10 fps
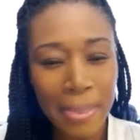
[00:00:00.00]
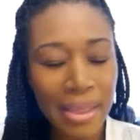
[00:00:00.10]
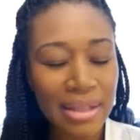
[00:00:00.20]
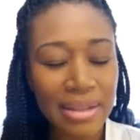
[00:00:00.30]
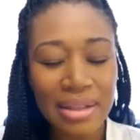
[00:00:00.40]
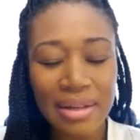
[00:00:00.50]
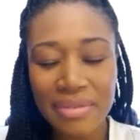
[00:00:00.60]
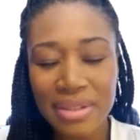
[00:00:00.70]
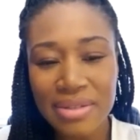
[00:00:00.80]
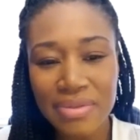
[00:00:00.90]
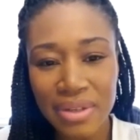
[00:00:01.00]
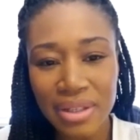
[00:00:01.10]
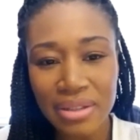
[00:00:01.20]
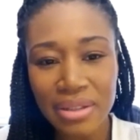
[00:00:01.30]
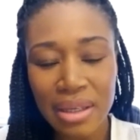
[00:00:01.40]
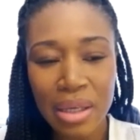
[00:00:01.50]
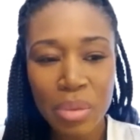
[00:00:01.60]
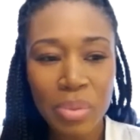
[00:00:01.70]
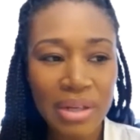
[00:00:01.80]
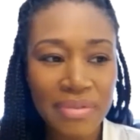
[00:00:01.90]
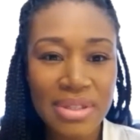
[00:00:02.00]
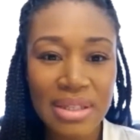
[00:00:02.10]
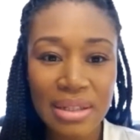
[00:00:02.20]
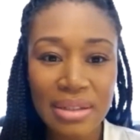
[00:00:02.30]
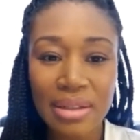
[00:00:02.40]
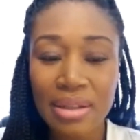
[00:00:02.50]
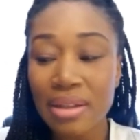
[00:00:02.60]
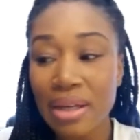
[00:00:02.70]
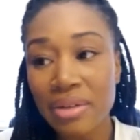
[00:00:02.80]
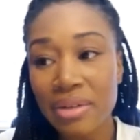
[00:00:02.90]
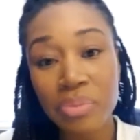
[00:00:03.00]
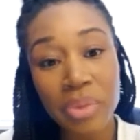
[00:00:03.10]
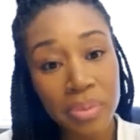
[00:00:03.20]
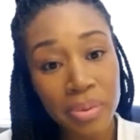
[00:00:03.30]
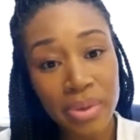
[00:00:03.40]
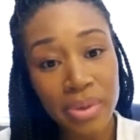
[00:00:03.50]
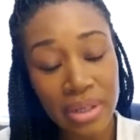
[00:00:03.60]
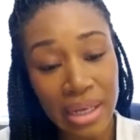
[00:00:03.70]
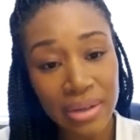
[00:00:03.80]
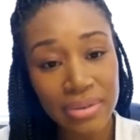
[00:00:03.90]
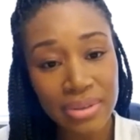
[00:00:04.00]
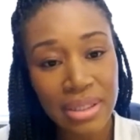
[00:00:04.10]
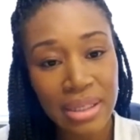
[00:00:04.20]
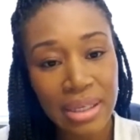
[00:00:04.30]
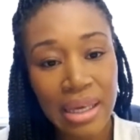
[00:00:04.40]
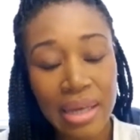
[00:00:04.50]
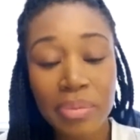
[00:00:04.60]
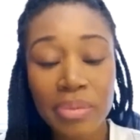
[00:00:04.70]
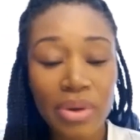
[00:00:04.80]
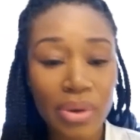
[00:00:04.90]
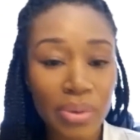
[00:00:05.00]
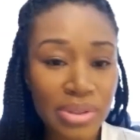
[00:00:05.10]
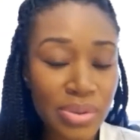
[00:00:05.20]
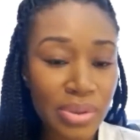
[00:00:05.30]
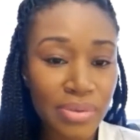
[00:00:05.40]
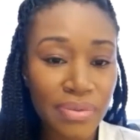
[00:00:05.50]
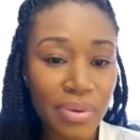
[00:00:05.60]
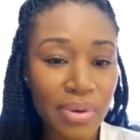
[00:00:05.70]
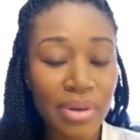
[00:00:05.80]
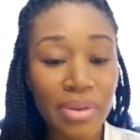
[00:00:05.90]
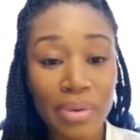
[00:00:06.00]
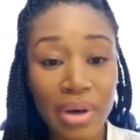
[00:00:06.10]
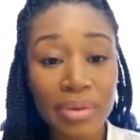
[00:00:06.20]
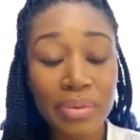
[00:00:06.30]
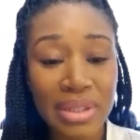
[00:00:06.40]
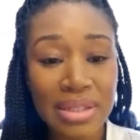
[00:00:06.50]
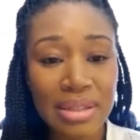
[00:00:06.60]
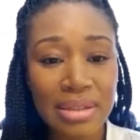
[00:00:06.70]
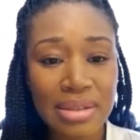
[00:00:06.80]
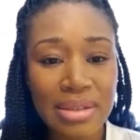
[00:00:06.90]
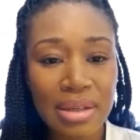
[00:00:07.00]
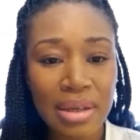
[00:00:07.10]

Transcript: I love this field, but I've seen a lot of people burn out and go into it for the wrong reasons.